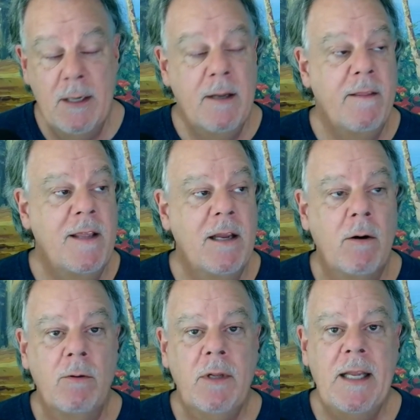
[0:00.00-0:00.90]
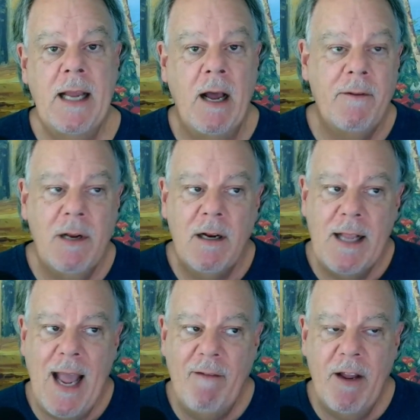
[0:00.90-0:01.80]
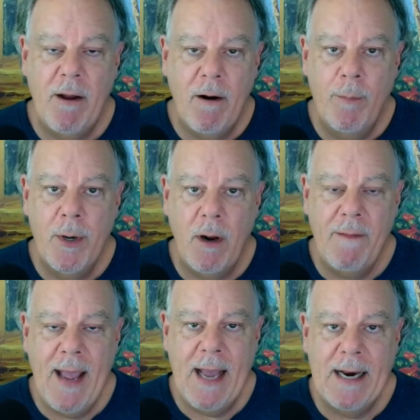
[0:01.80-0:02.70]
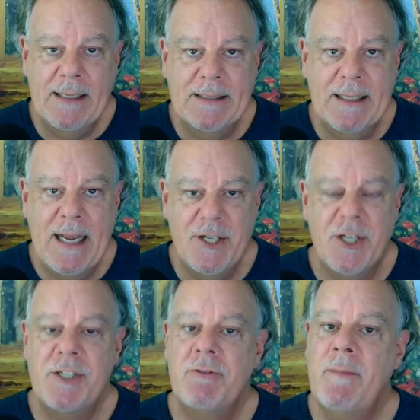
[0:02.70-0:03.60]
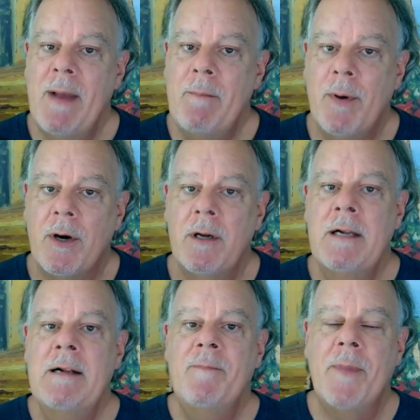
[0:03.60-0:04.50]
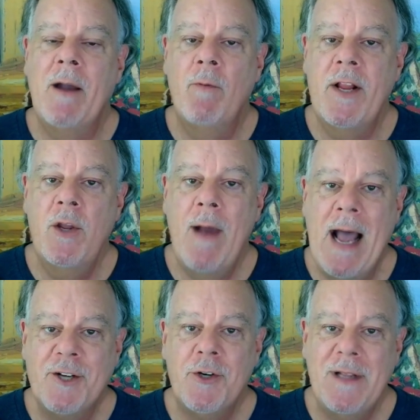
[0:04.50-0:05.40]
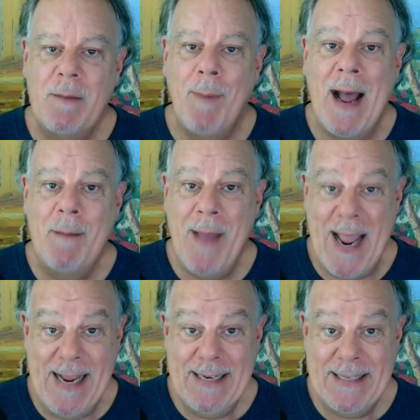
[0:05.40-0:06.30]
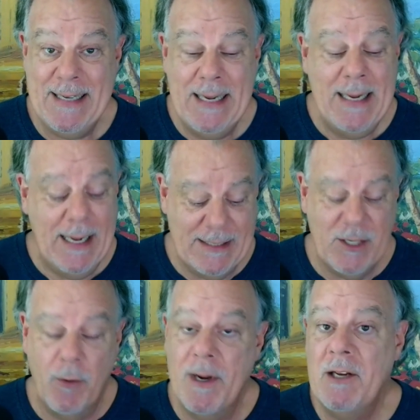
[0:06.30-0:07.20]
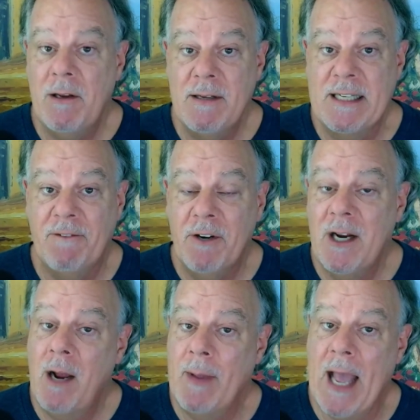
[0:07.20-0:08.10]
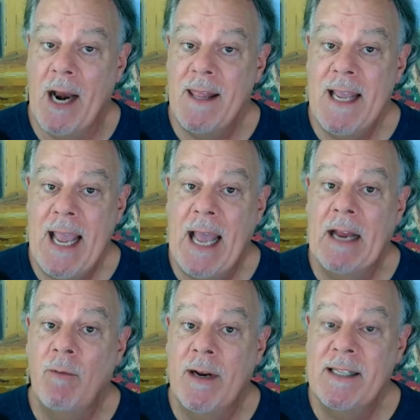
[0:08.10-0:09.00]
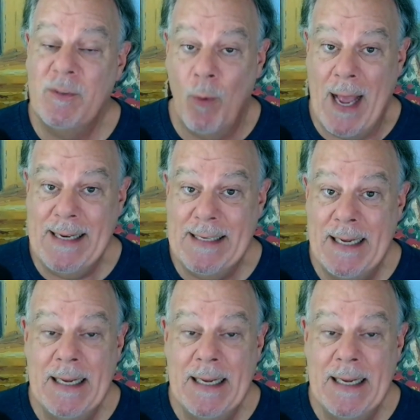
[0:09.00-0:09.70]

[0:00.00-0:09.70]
The only other little caveat I'll put on that is, again, just remember that when you actually buy paint, it's going to look different coming out of the can when it's wet.